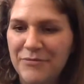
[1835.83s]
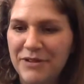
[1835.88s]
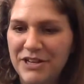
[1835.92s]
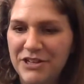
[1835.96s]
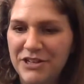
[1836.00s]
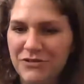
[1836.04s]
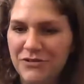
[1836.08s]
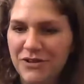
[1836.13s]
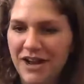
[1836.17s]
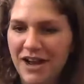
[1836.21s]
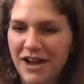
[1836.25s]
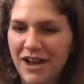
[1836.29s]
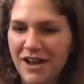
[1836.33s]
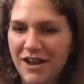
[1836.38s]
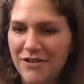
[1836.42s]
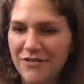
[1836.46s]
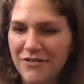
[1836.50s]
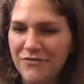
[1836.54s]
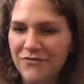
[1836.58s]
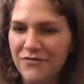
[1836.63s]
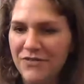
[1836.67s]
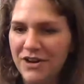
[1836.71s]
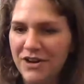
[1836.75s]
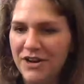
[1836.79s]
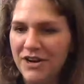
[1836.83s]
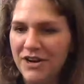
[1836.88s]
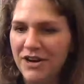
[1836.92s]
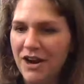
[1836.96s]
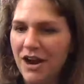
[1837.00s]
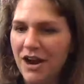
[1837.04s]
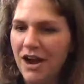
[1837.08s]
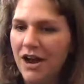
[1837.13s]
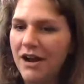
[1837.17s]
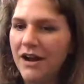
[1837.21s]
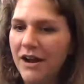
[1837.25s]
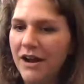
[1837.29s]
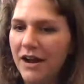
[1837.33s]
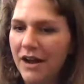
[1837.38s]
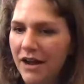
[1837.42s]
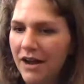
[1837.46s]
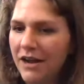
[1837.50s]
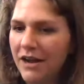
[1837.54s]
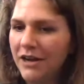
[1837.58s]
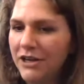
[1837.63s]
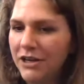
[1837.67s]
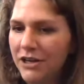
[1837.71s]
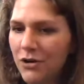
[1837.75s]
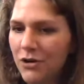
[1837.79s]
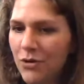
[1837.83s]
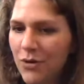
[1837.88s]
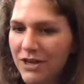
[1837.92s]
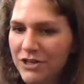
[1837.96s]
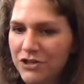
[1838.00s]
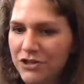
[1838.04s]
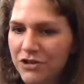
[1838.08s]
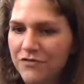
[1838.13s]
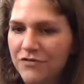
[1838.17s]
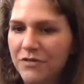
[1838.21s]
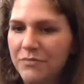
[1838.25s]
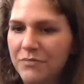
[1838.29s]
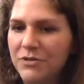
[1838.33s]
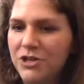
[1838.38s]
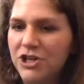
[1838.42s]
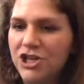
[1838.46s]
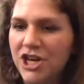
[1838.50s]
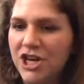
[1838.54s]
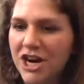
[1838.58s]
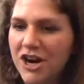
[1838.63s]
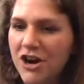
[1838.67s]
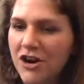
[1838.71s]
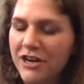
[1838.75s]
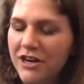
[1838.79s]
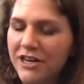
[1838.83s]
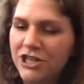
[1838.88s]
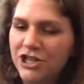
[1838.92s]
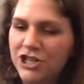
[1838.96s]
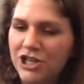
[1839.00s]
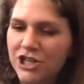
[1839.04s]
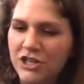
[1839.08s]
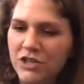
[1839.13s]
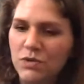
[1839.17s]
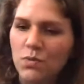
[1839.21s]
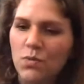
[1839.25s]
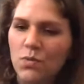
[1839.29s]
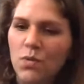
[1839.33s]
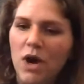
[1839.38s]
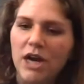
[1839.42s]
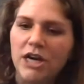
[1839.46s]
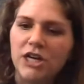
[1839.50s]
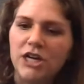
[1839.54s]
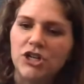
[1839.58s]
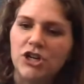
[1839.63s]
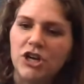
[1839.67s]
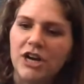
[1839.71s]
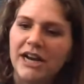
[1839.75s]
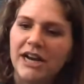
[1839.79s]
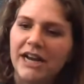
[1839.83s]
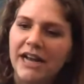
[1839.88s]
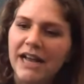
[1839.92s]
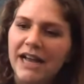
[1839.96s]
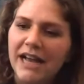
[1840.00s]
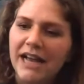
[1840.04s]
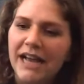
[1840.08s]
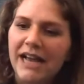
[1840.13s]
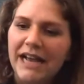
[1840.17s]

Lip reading: We do have a good question from Sharon, and she's wondering,